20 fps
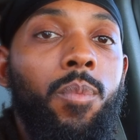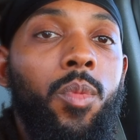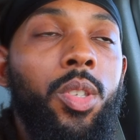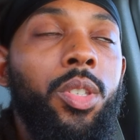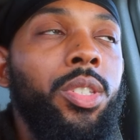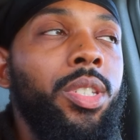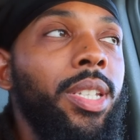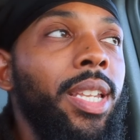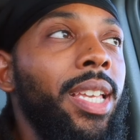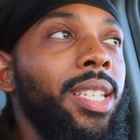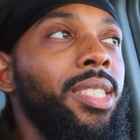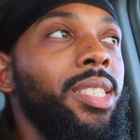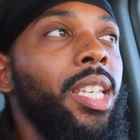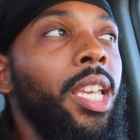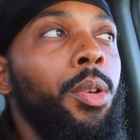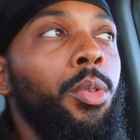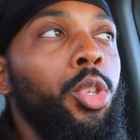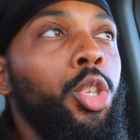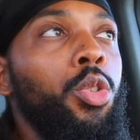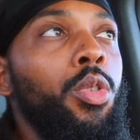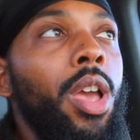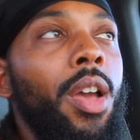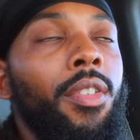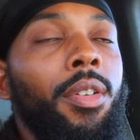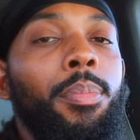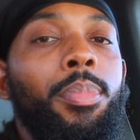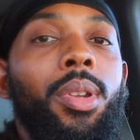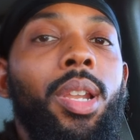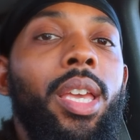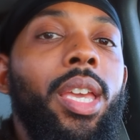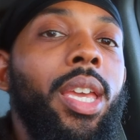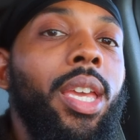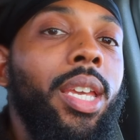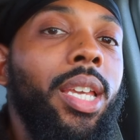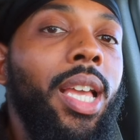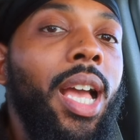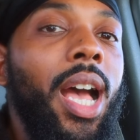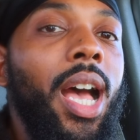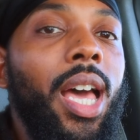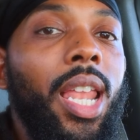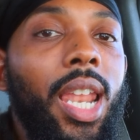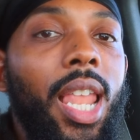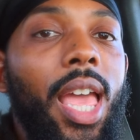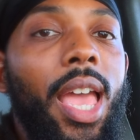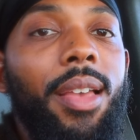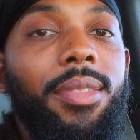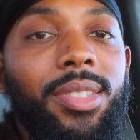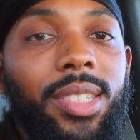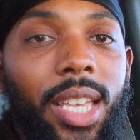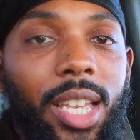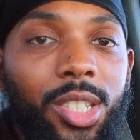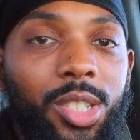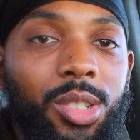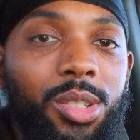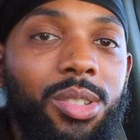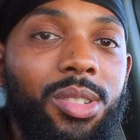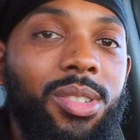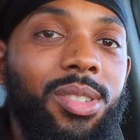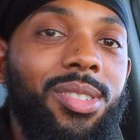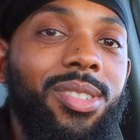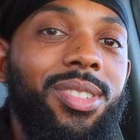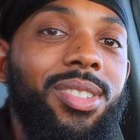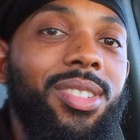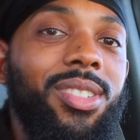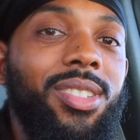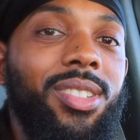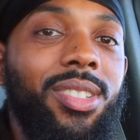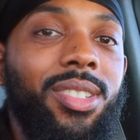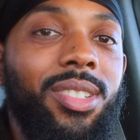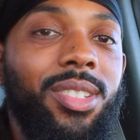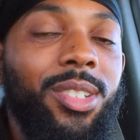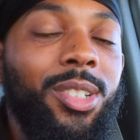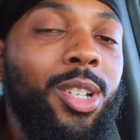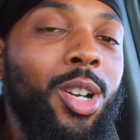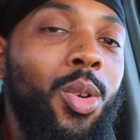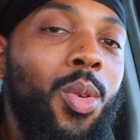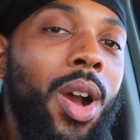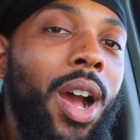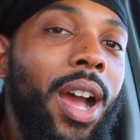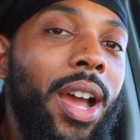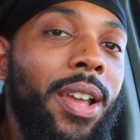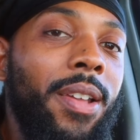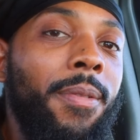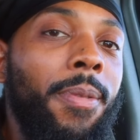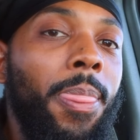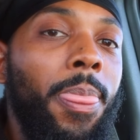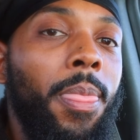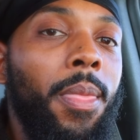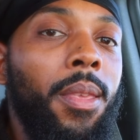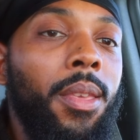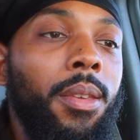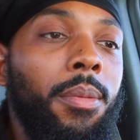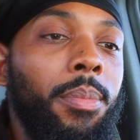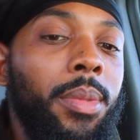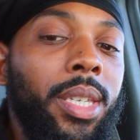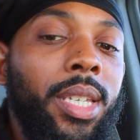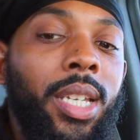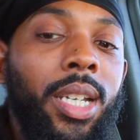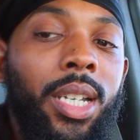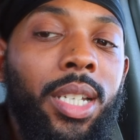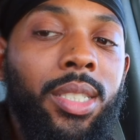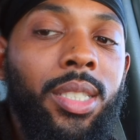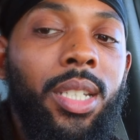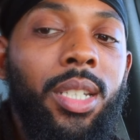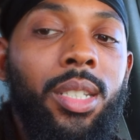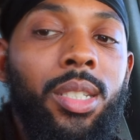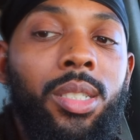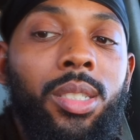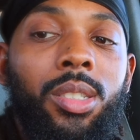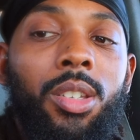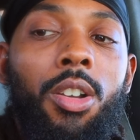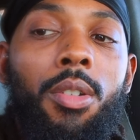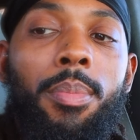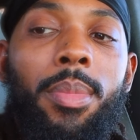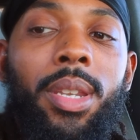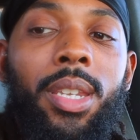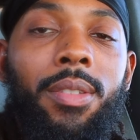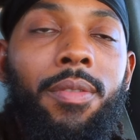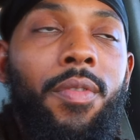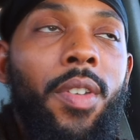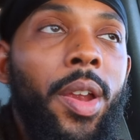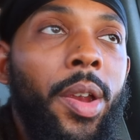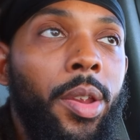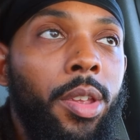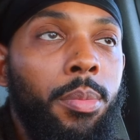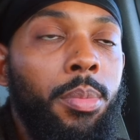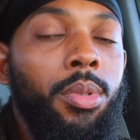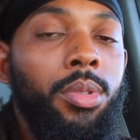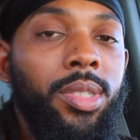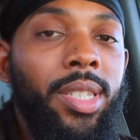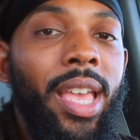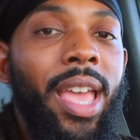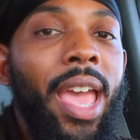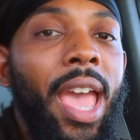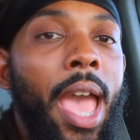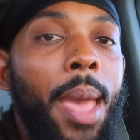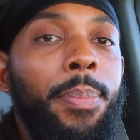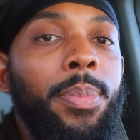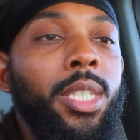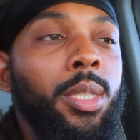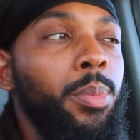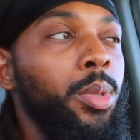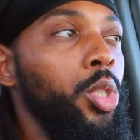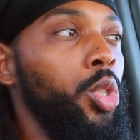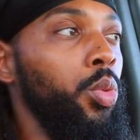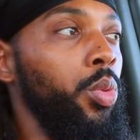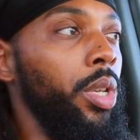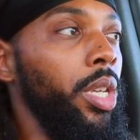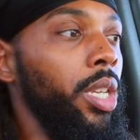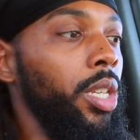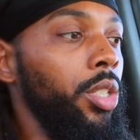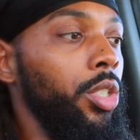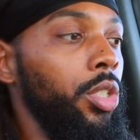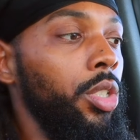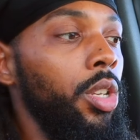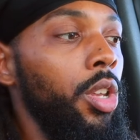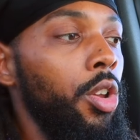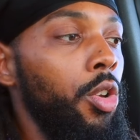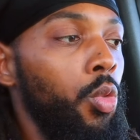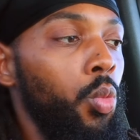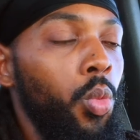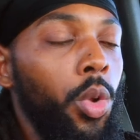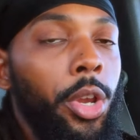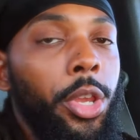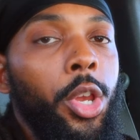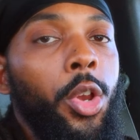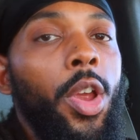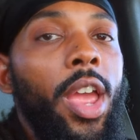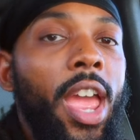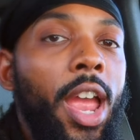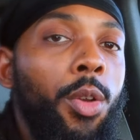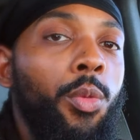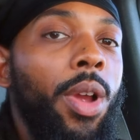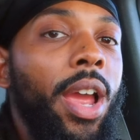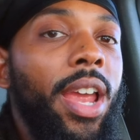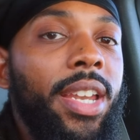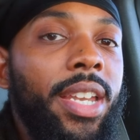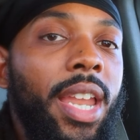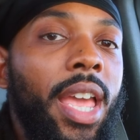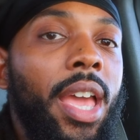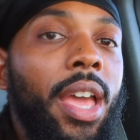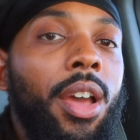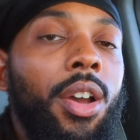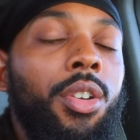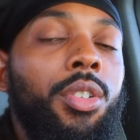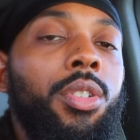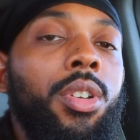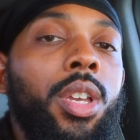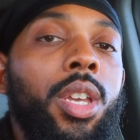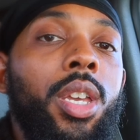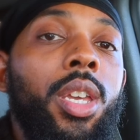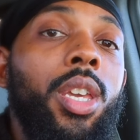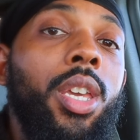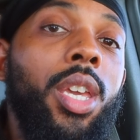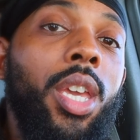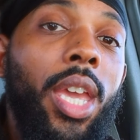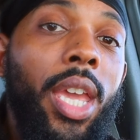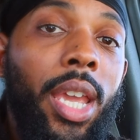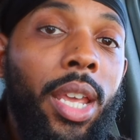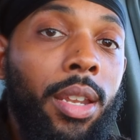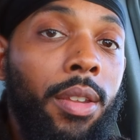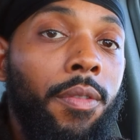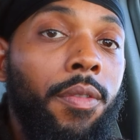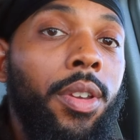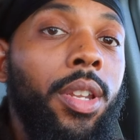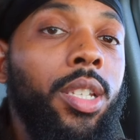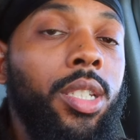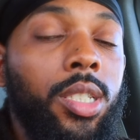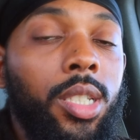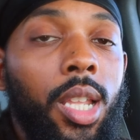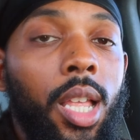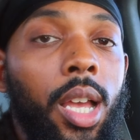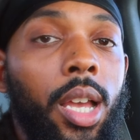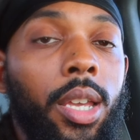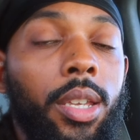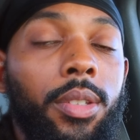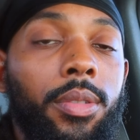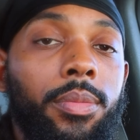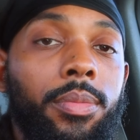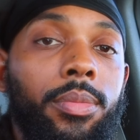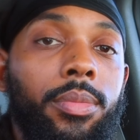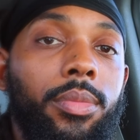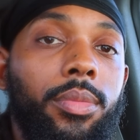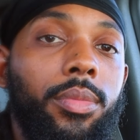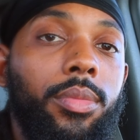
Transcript: You see, they say when you have a plan, God laughs at you. You know why? Because there's so many variables that happens between where you're at right now and the finish line.